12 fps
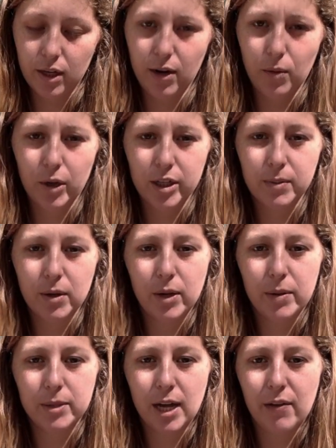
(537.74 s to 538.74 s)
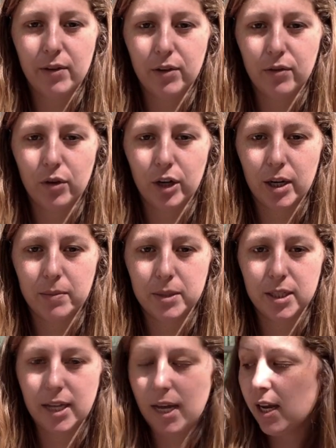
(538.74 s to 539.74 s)
I worked my way up to having 4
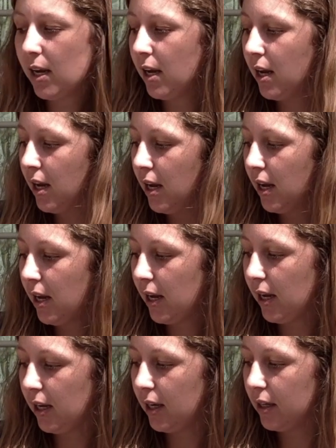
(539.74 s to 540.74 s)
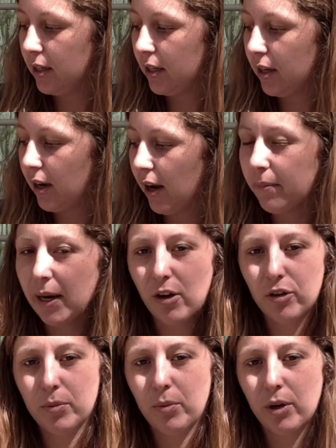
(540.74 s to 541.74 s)
cups a day, and I'm now
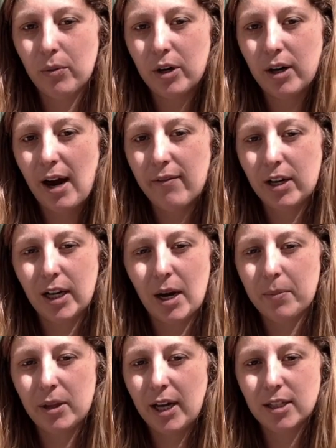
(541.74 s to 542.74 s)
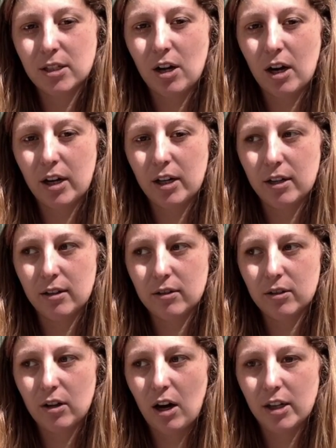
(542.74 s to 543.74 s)
at the point where having a cup of that's not going to
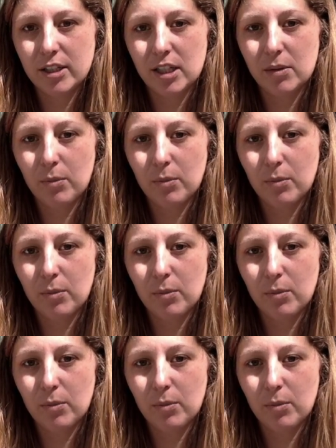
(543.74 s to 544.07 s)
cause any